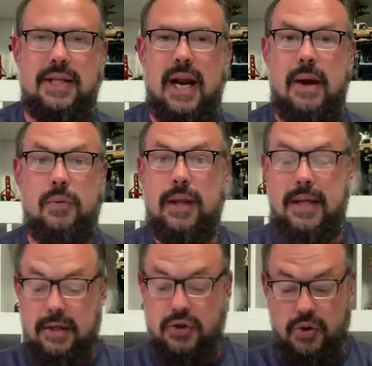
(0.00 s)
And I
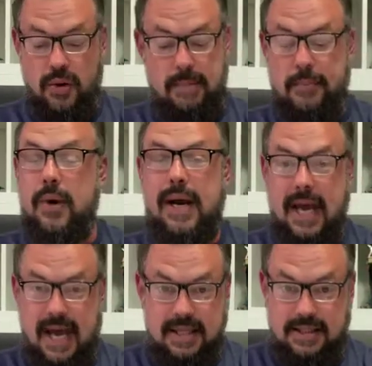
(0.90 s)
really enjoy
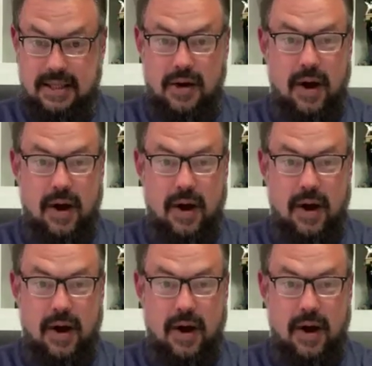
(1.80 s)
brickheads.